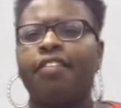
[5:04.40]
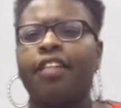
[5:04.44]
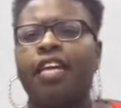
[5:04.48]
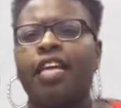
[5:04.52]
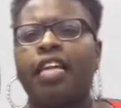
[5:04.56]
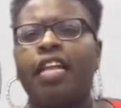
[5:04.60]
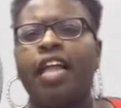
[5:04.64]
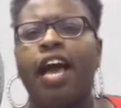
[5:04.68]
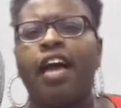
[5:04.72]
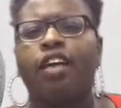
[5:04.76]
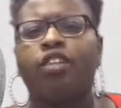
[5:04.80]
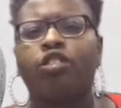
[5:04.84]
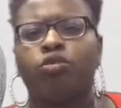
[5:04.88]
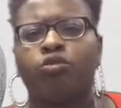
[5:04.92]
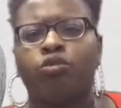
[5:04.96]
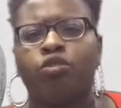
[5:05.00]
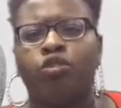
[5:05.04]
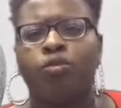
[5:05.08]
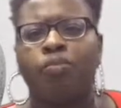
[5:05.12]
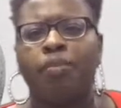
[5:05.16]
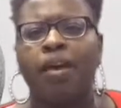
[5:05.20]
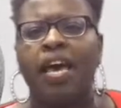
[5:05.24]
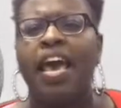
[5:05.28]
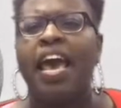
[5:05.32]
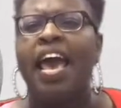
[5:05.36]
of the
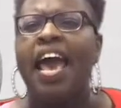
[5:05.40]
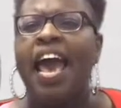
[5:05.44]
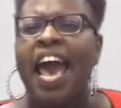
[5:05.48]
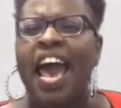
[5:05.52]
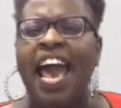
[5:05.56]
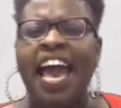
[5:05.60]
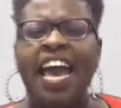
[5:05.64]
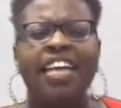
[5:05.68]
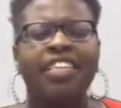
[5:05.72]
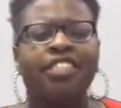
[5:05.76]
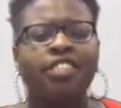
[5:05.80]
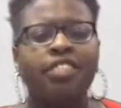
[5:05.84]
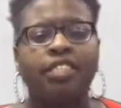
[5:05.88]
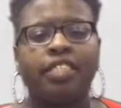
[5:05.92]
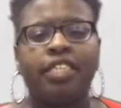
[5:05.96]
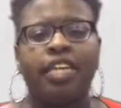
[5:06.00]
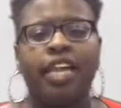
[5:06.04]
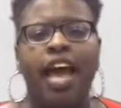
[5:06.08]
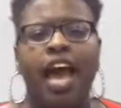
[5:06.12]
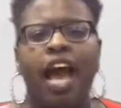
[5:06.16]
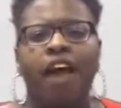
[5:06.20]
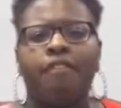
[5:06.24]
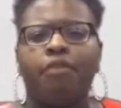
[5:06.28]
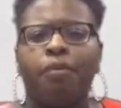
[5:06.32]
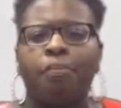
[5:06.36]
classroom, agents that
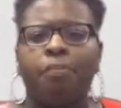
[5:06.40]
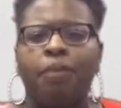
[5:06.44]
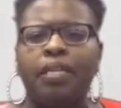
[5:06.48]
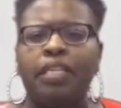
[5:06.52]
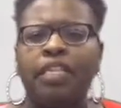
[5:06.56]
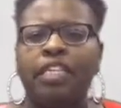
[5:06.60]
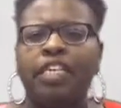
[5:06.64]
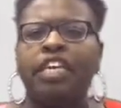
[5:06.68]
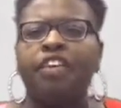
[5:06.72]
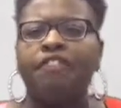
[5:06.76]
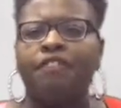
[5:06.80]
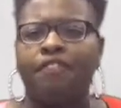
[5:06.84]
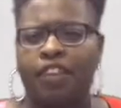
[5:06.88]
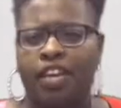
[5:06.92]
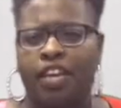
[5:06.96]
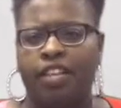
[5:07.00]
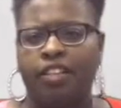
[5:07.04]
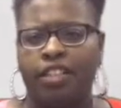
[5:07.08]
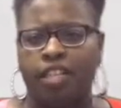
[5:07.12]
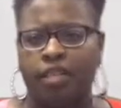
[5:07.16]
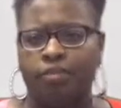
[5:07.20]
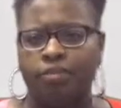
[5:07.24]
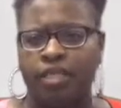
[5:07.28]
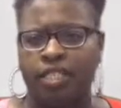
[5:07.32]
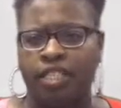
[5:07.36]
have a belief in
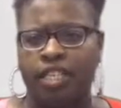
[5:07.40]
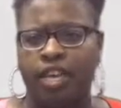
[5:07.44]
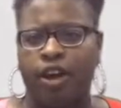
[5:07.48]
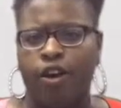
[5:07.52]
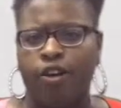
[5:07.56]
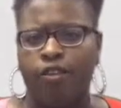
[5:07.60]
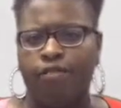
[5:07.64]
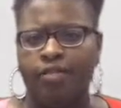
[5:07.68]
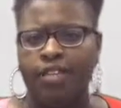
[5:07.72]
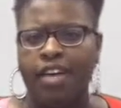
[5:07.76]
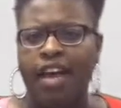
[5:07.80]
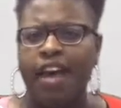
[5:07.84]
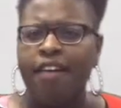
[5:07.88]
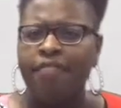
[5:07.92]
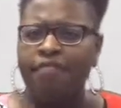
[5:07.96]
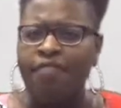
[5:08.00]
themselves,